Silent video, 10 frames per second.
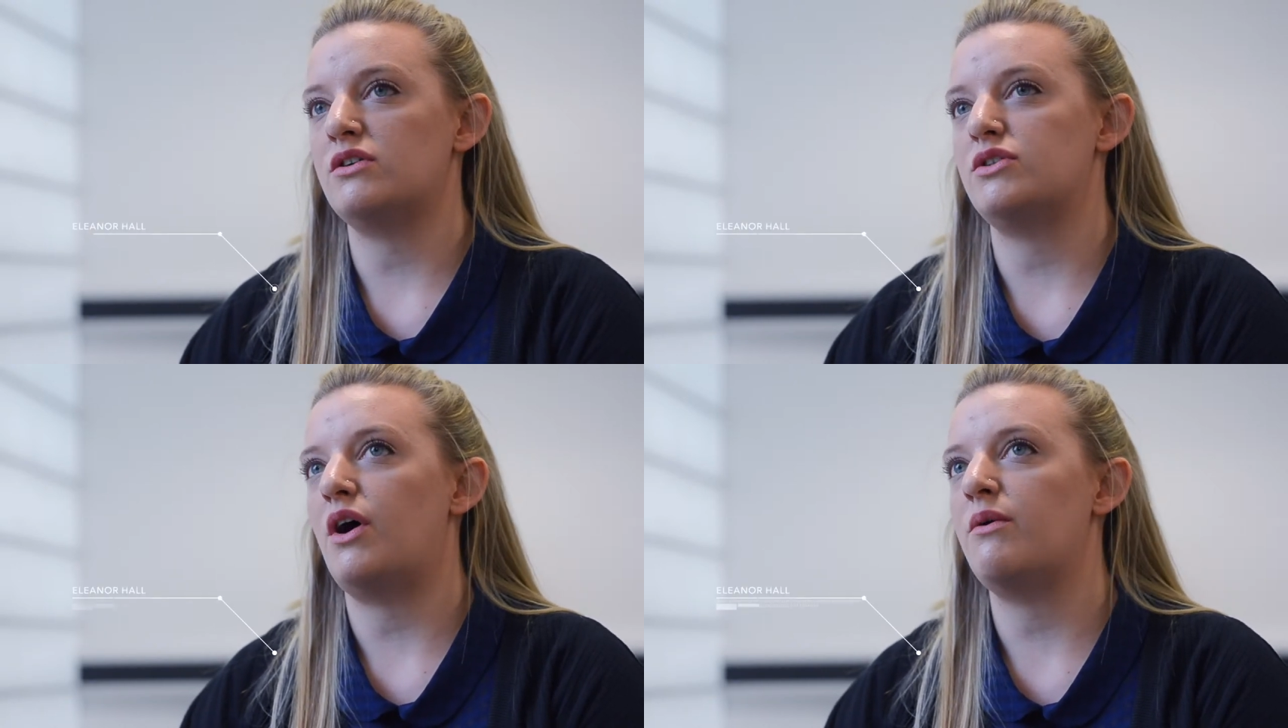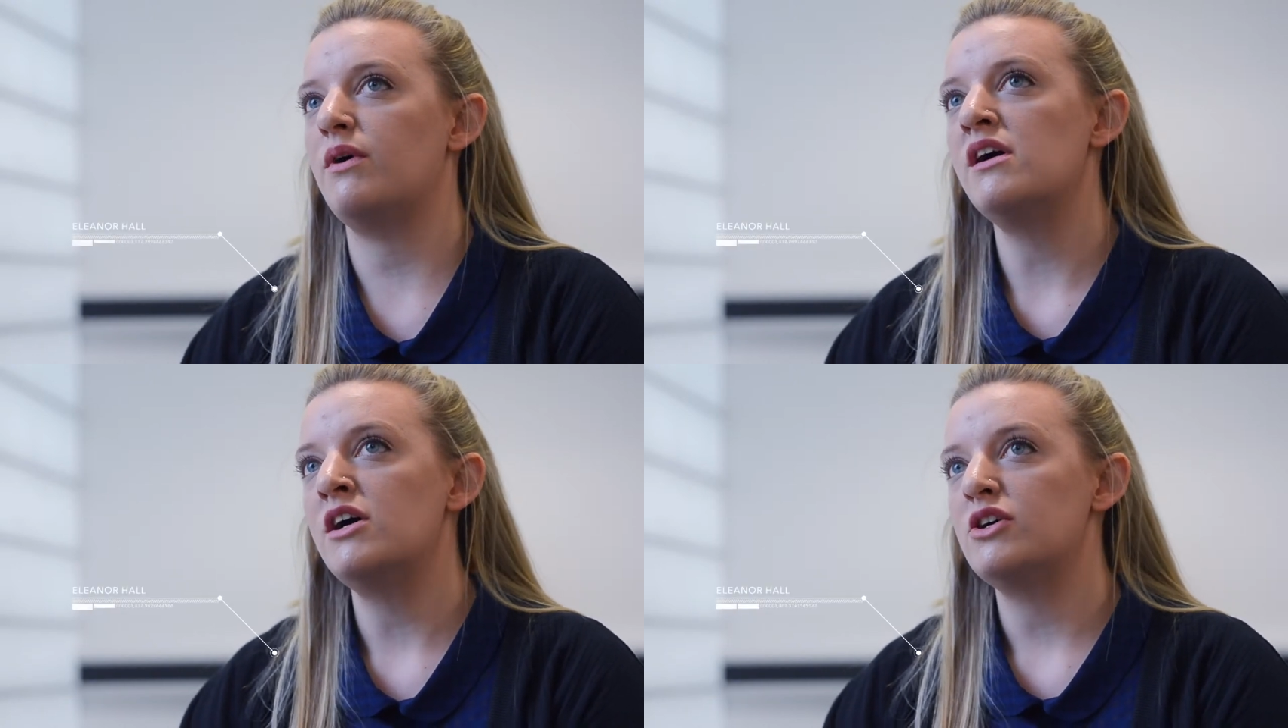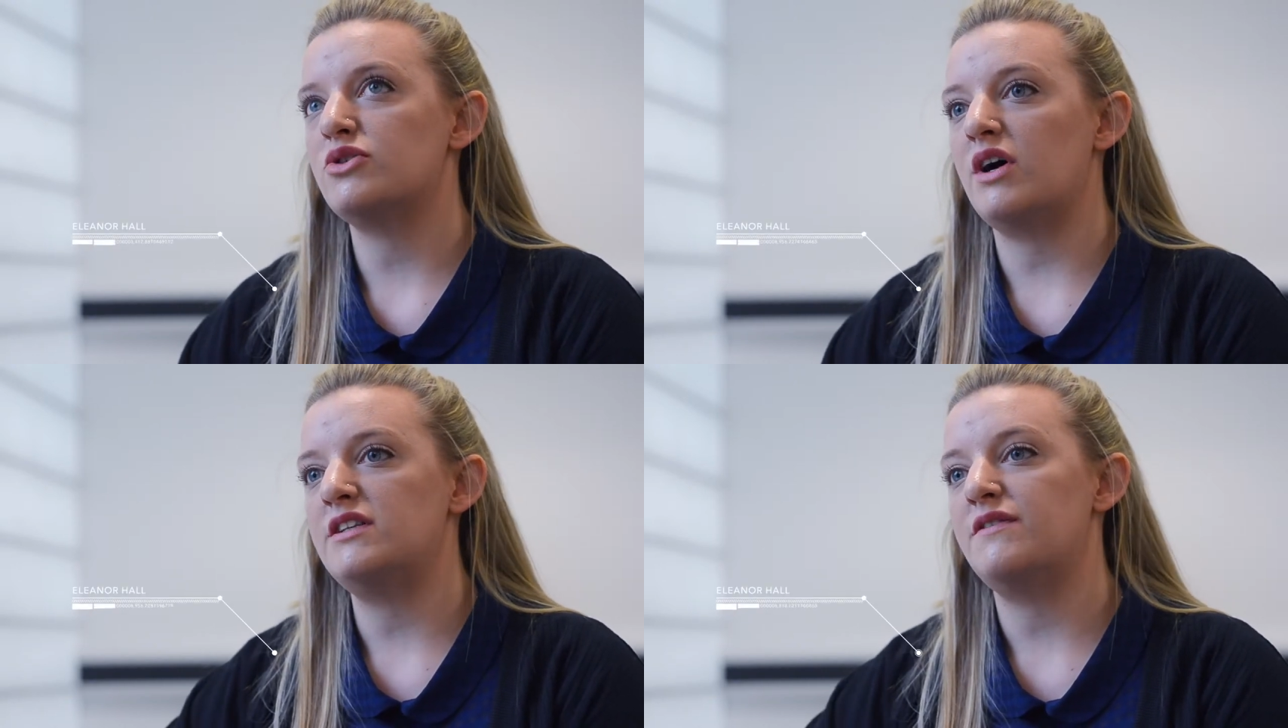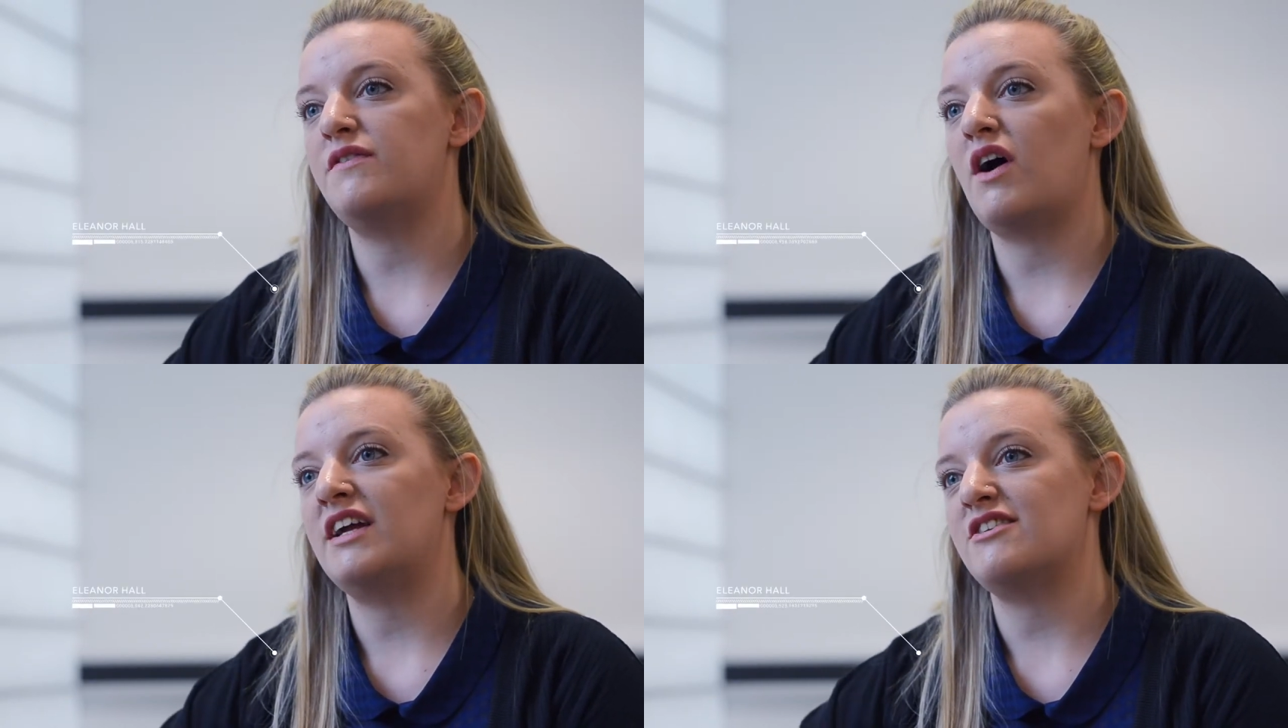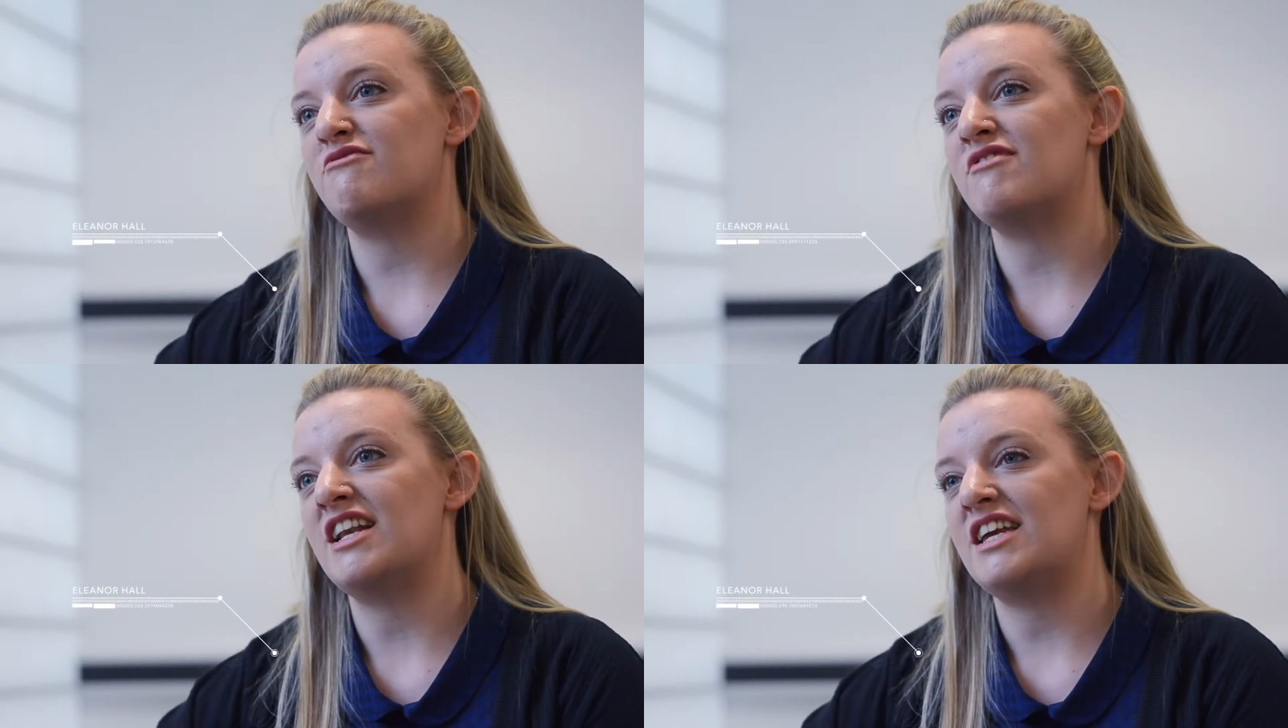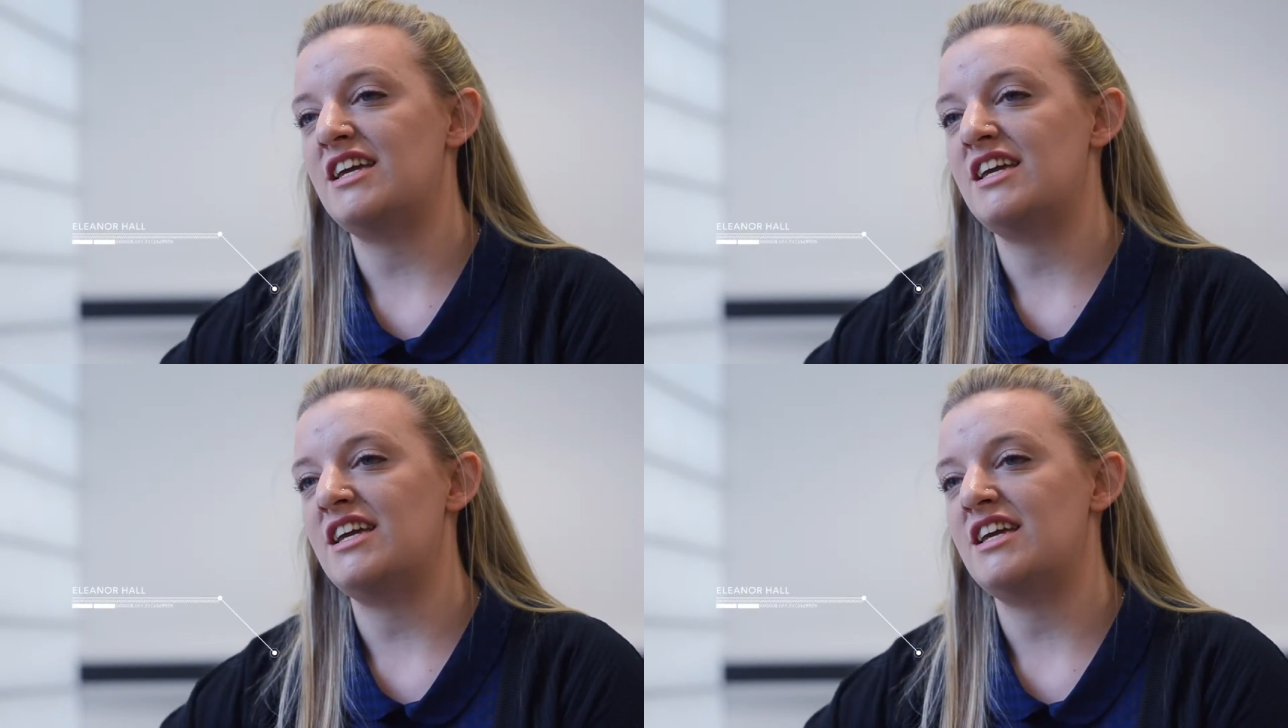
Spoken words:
So tried to find a really